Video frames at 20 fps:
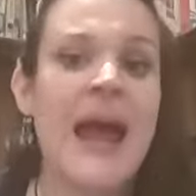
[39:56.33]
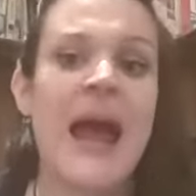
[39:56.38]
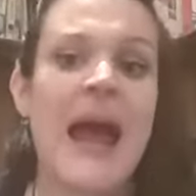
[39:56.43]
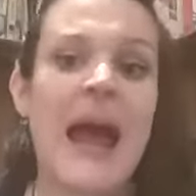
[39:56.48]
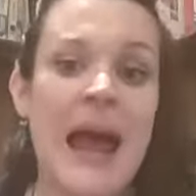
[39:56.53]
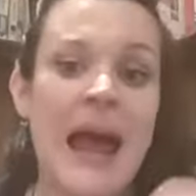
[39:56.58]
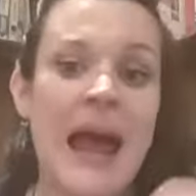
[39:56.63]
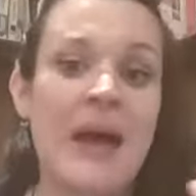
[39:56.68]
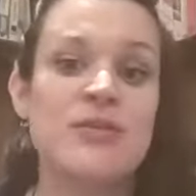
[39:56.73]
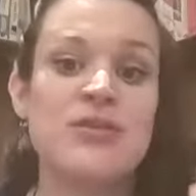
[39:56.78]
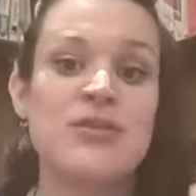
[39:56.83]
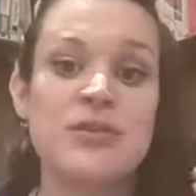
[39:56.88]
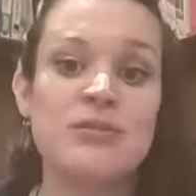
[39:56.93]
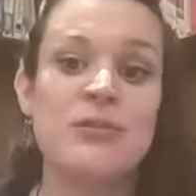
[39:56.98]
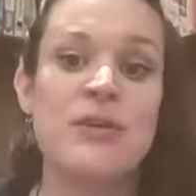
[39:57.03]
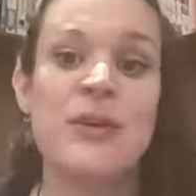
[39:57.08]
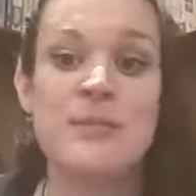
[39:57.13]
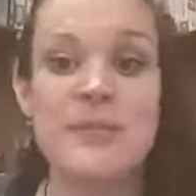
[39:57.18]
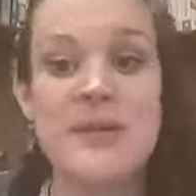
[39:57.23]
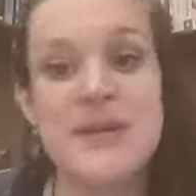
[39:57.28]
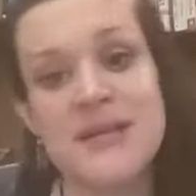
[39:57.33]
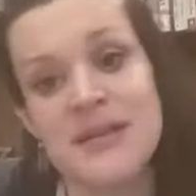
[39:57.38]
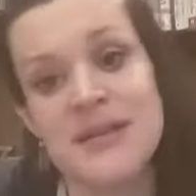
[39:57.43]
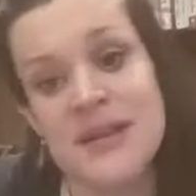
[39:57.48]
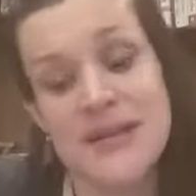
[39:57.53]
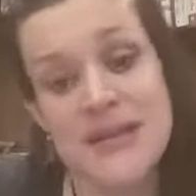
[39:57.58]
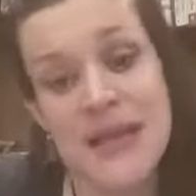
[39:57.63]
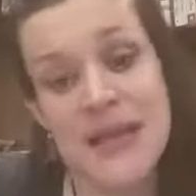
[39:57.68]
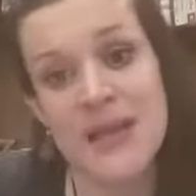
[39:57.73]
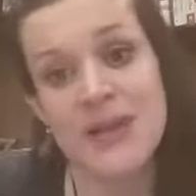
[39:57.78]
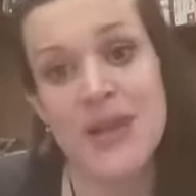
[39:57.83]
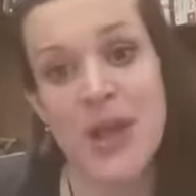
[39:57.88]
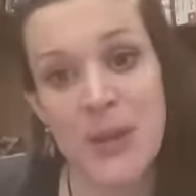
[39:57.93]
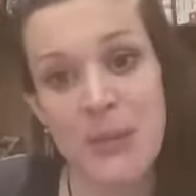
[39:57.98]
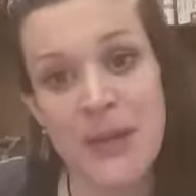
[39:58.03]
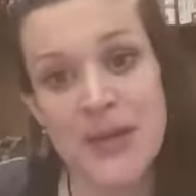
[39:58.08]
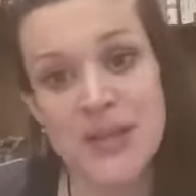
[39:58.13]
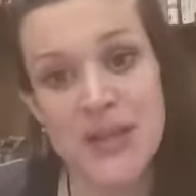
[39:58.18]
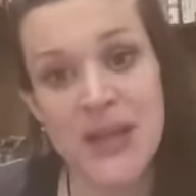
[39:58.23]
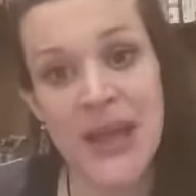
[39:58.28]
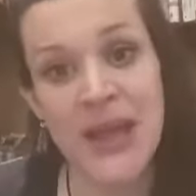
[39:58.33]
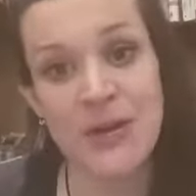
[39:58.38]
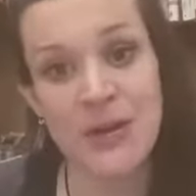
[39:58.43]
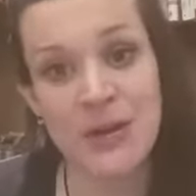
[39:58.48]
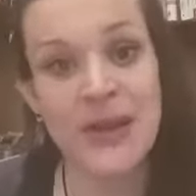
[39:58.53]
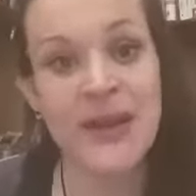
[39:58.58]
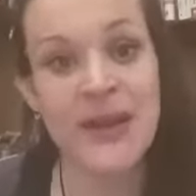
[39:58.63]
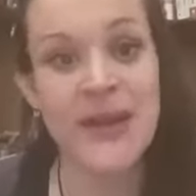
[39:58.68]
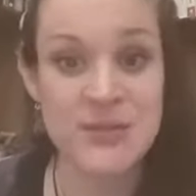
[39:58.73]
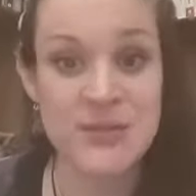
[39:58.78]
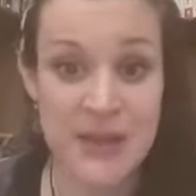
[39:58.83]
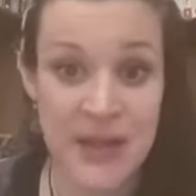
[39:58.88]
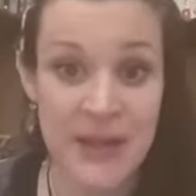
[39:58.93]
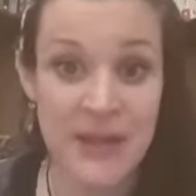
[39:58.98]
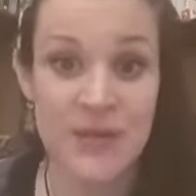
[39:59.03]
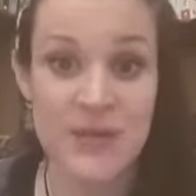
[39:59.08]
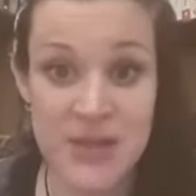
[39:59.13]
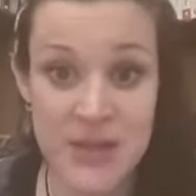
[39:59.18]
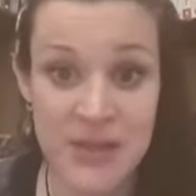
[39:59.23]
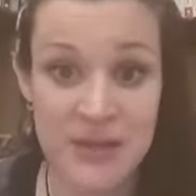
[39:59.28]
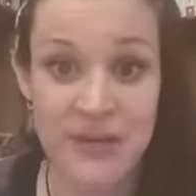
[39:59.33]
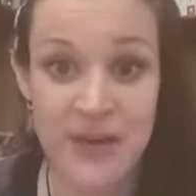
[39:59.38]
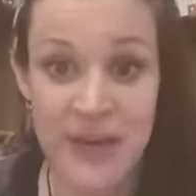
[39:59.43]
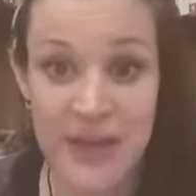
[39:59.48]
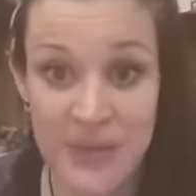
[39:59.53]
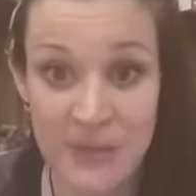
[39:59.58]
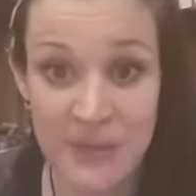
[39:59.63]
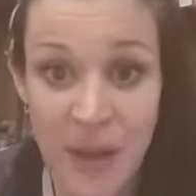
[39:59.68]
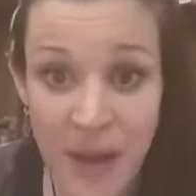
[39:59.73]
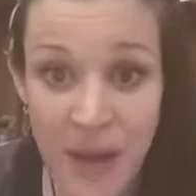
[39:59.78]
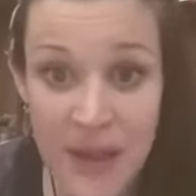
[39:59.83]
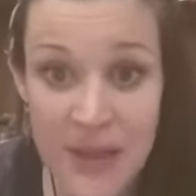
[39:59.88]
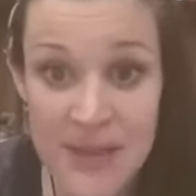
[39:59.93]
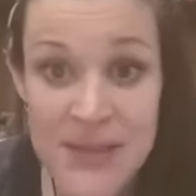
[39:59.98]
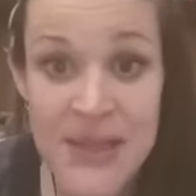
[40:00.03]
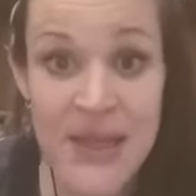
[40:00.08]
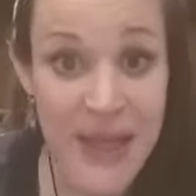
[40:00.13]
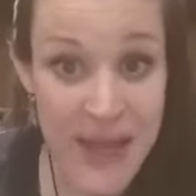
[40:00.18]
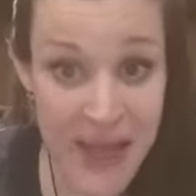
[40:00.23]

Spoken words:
how to run a business and home educate your kids without losing your fucking mind.